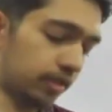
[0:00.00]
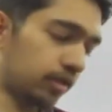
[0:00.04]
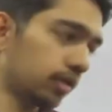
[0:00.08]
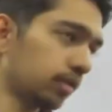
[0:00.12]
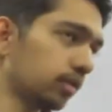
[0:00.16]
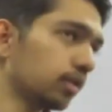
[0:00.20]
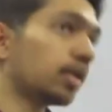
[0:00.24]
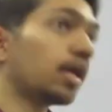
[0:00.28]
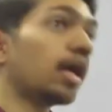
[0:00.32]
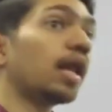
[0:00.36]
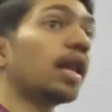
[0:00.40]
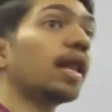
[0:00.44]

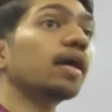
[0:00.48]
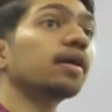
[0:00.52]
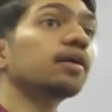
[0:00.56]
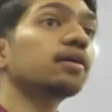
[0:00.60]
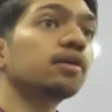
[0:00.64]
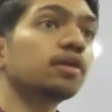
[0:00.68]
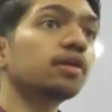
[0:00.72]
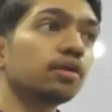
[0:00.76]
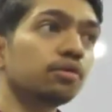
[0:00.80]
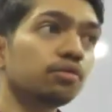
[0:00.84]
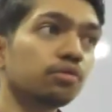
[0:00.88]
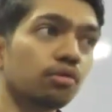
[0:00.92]
pectin,
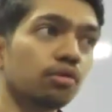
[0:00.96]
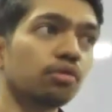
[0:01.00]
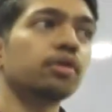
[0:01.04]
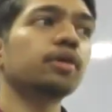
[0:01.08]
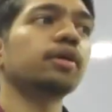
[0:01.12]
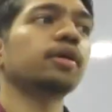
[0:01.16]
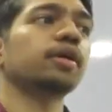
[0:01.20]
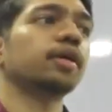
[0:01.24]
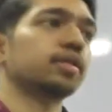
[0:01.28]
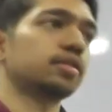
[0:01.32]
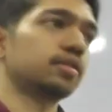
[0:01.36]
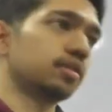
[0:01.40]

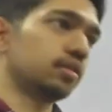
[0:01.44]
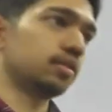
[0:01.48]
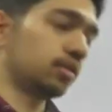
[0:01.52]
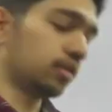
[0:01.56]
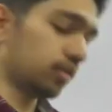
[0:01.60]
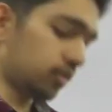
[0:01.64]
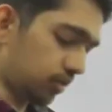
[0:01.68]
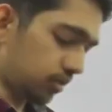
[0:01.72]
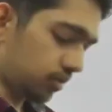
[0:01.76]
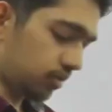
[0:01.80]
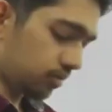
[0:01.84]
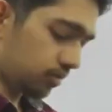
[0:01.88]
galacturonic
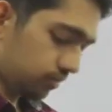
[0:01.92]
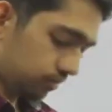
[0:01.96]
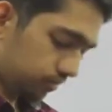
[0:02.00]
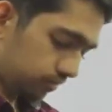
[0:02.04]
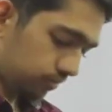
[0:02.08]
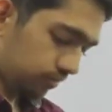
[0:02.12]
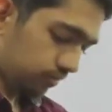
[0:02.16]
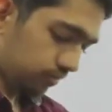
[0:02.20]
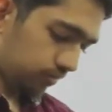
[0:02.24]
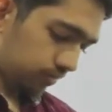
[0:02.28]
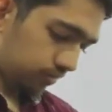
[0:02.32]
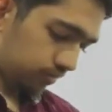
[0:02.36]
acid.
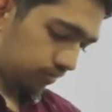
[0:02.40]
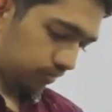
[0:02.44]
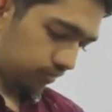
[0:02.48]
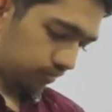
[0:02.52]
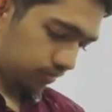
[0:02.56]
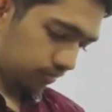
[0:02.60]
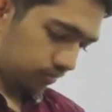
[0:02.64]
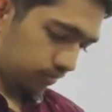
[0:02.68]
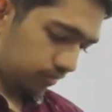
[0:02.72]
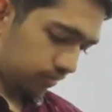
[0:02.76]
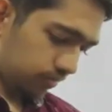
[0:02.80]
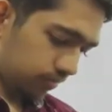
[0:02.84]
Yes,
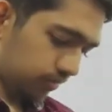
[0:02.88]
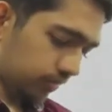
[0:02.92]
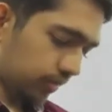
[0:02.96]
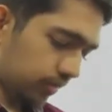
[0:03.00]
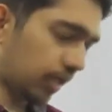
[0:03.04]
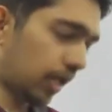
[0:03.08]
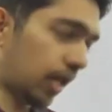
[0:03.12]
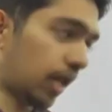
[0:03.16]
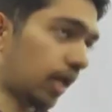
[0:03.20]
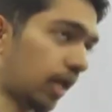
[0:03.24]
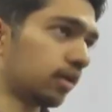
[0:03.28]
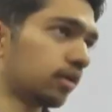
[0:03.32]

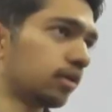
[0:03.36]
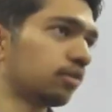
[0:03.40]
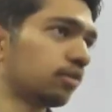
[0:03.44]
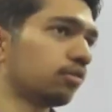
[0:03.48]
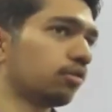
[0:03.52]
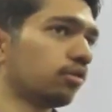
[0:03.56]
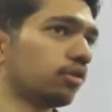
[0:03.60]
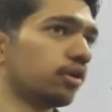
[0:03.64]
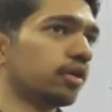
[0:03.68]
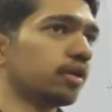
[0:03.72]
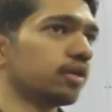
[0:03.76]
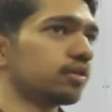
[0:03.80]

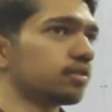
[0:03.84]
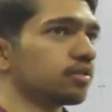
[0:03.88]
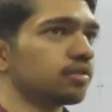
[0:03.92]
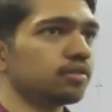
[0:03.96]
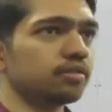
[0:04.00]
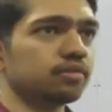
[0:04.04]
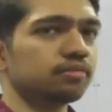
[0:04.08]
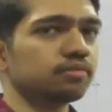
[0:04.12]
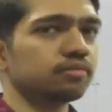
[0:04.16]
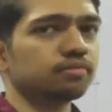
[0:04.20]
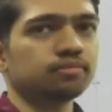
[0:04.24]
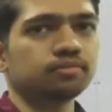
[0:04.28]
galacturonic
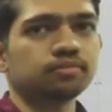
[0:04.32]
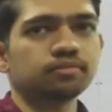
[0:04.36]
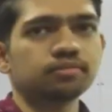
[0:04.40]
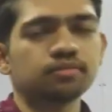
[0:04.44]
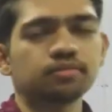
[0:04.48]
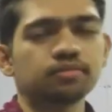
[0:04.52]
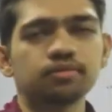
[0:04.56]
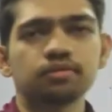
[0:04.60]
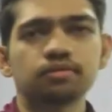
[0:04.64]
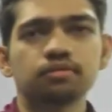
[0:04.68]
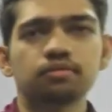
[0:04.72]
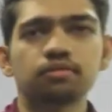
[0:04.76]
acid.
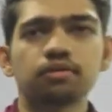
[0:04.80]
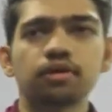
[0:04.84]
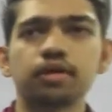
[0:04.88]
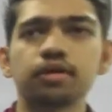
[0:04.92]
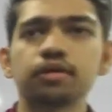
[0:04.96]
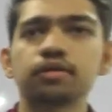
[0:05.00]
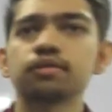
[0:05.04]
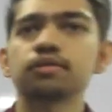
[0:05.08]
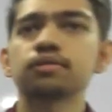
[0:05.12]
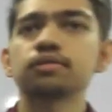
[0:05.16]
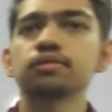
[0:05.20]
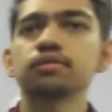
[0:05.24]

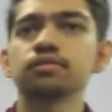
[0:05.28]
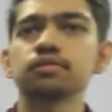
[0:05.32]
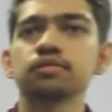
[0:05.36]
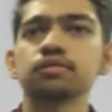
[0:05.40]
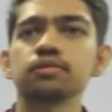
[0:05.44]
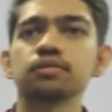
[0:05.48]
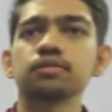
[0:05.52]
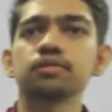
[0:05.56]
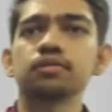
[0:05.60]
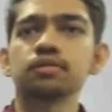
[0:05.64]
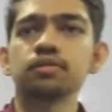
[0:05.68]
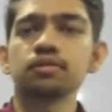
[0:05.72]
Right.
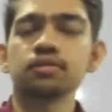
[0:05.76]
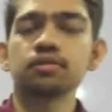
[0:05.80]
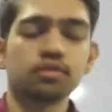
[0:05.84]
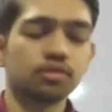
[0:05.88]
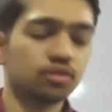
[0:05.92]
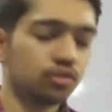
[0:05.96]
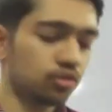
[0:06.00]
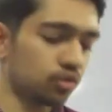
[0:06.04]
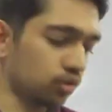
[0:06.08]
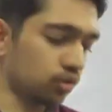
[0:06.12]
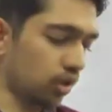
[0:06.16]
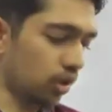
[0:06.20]

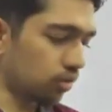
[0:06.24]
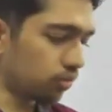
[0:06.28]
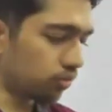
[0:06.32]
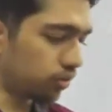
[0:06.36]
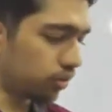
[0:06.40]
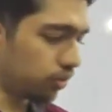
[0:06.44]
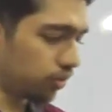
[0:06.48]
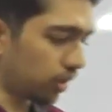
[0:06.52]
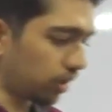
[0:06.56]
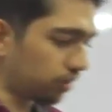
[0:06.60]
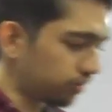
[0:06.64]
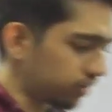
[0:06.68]
So
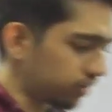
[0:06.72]
now